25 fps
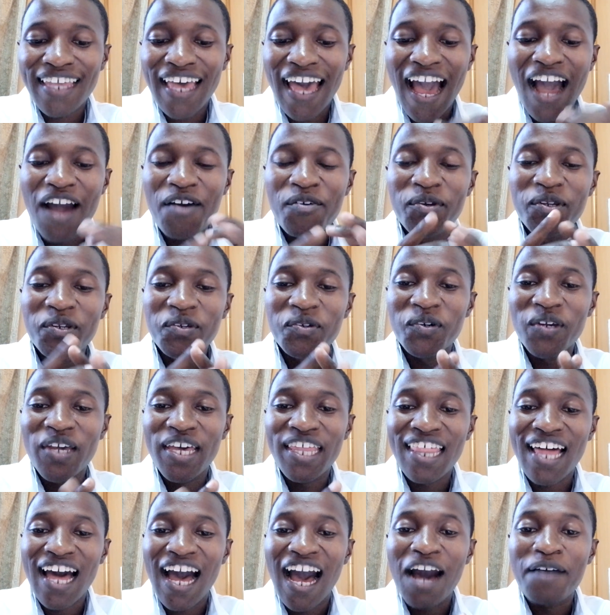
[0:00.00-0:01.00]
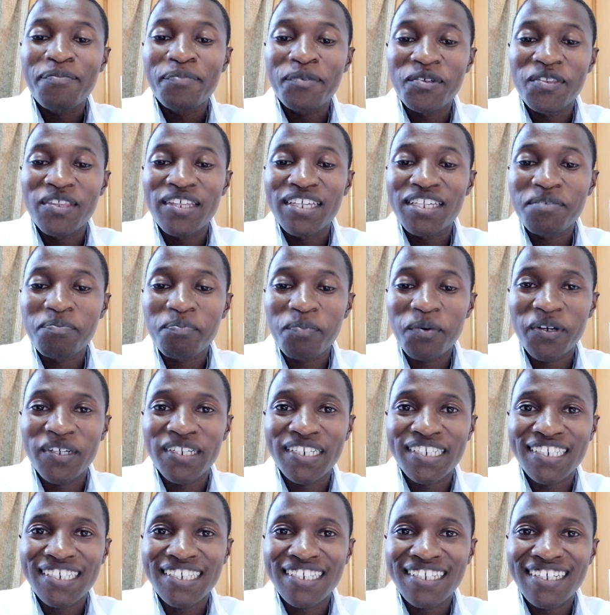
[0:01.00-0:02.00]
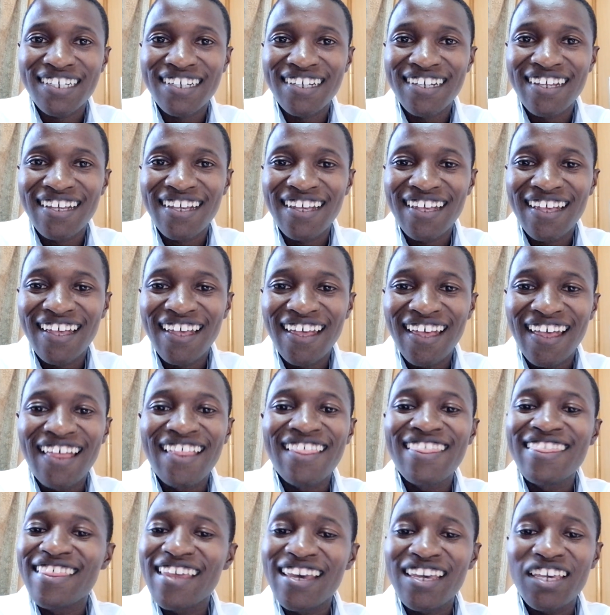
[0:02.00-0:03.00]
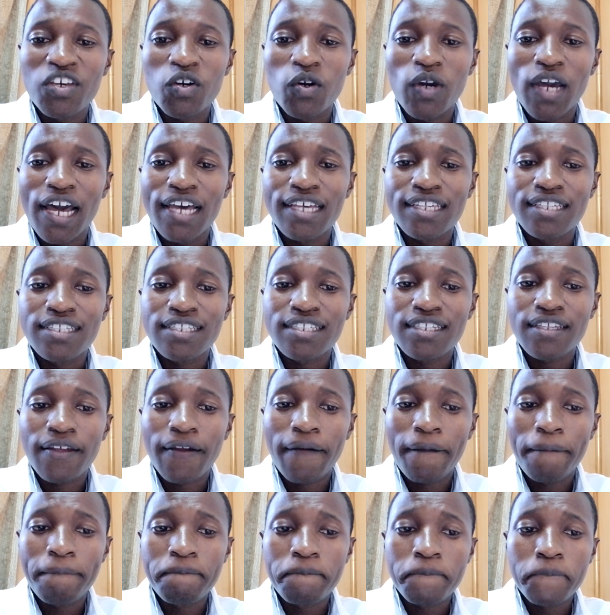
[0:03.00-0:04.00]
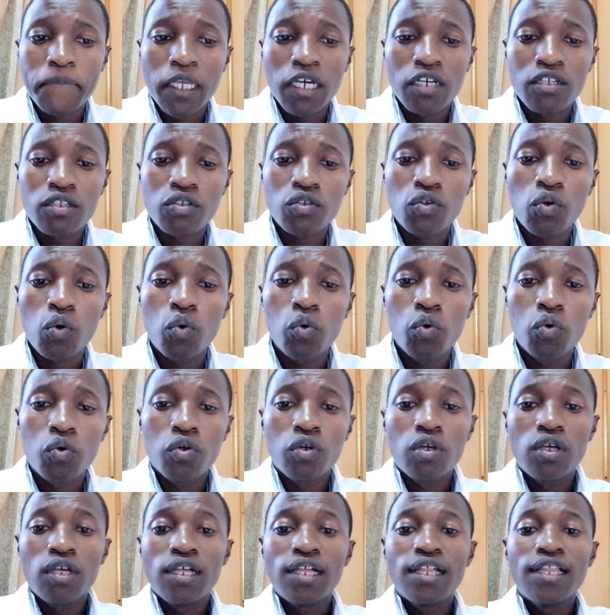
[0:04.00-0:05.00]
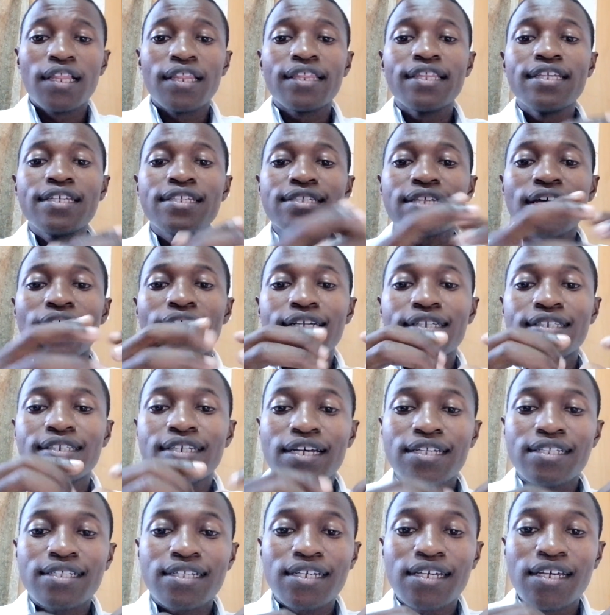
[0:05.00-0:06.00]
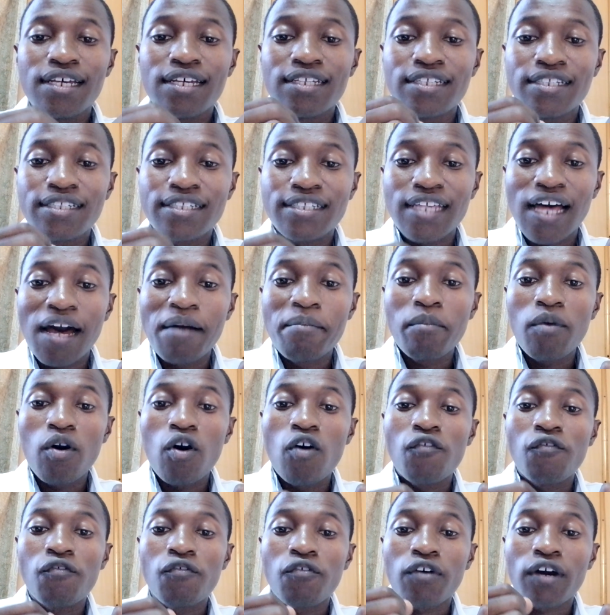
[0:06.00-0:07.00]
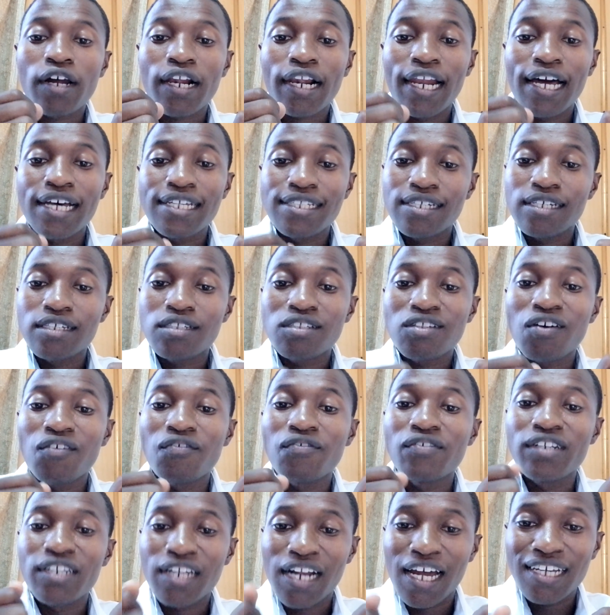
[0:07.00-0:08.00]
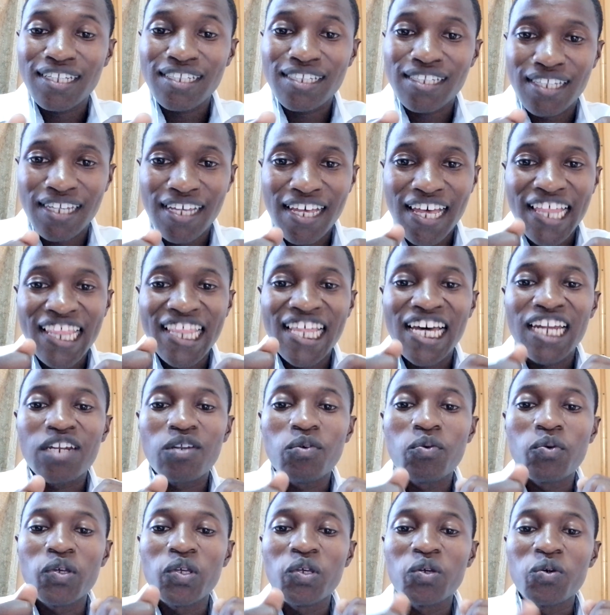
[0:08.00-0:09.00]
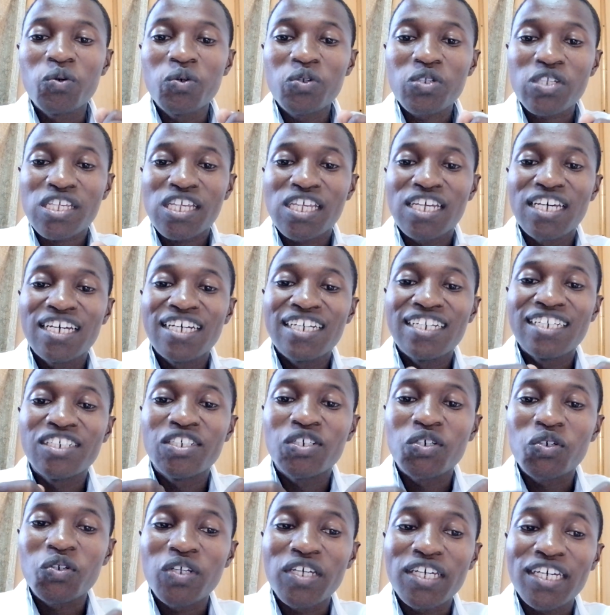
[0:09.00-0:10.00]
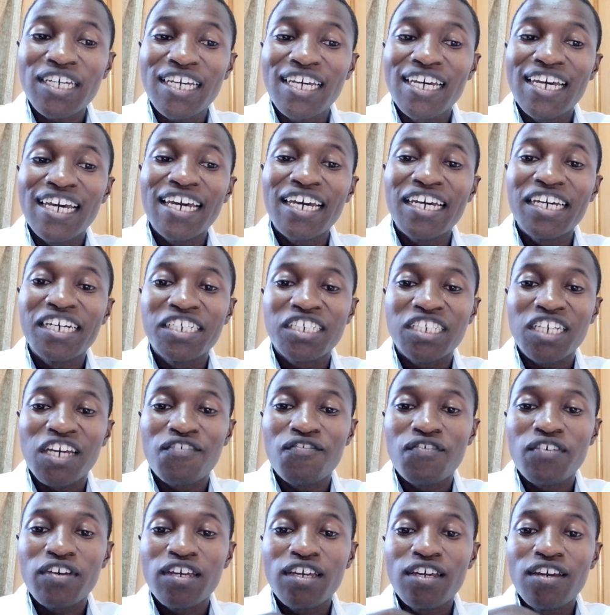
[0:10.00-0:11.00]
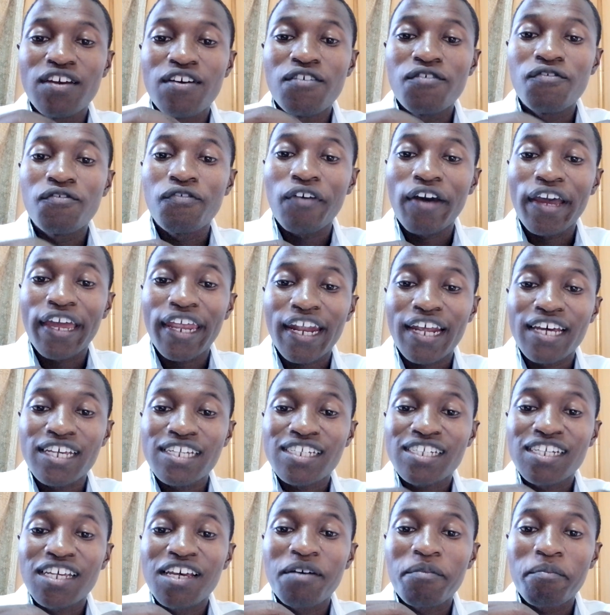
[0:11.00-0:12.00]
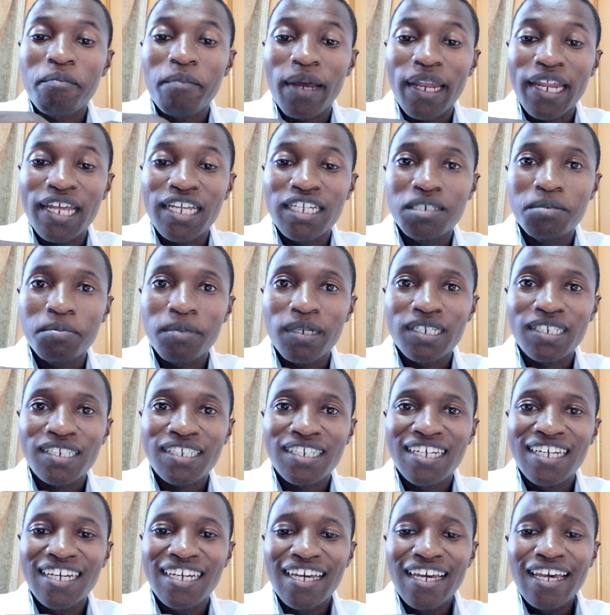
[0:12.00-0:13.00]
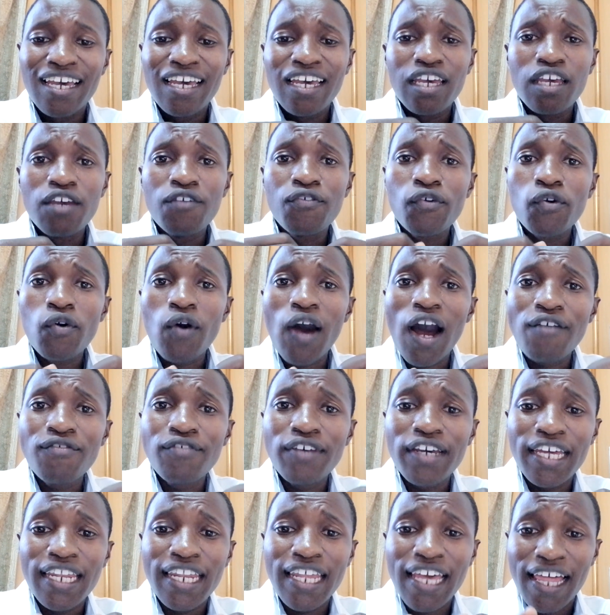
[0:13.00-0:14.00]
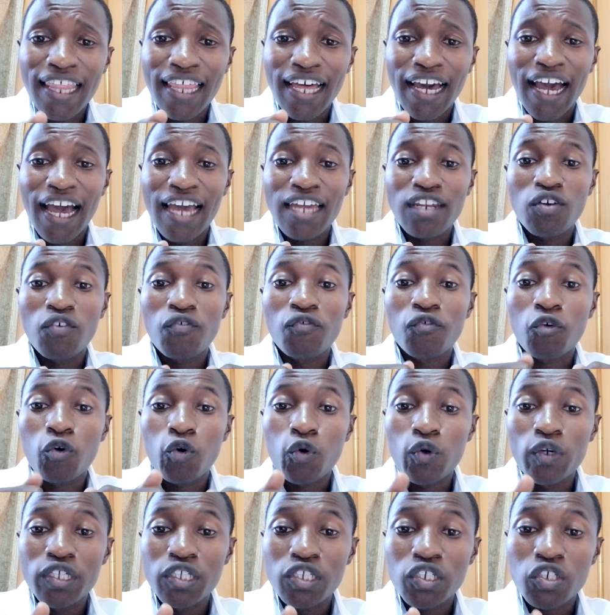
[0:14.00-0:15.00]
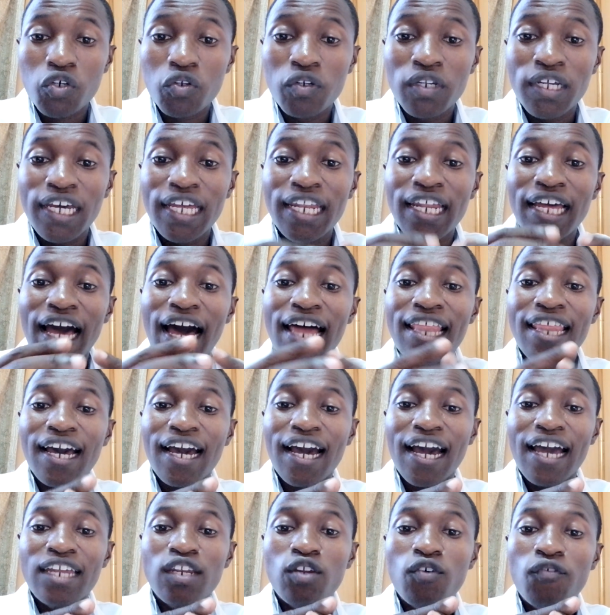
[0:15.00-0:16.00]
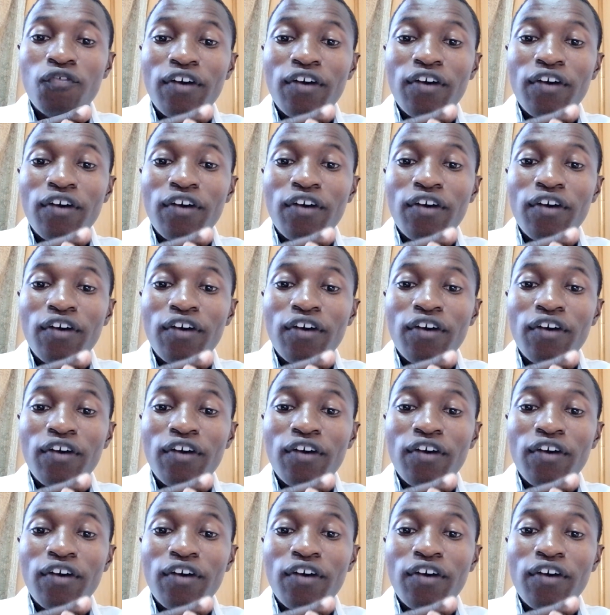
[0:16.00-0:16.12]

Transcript: Are we together up to this point? Thank you, guys. So these are just some of classes of drugs that we use during HIV virus management. If you have any other kind of question, any other kind of